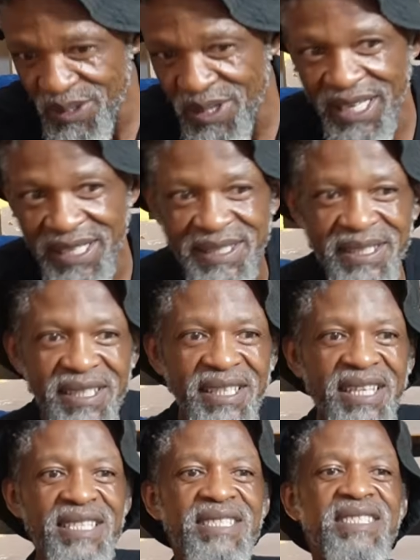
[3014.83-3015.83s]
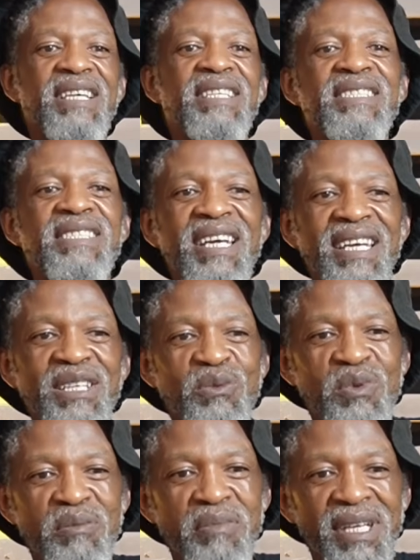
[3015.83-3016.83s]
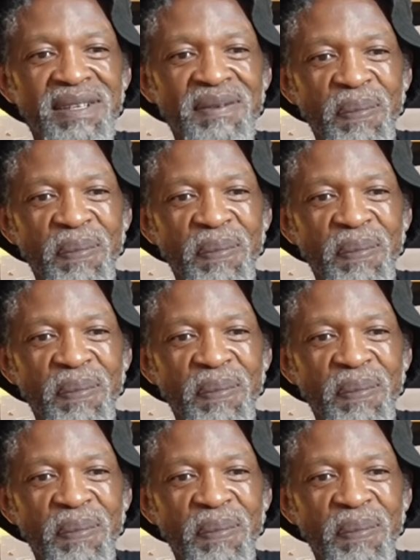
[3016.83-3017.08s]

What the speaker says: that Christians hate women.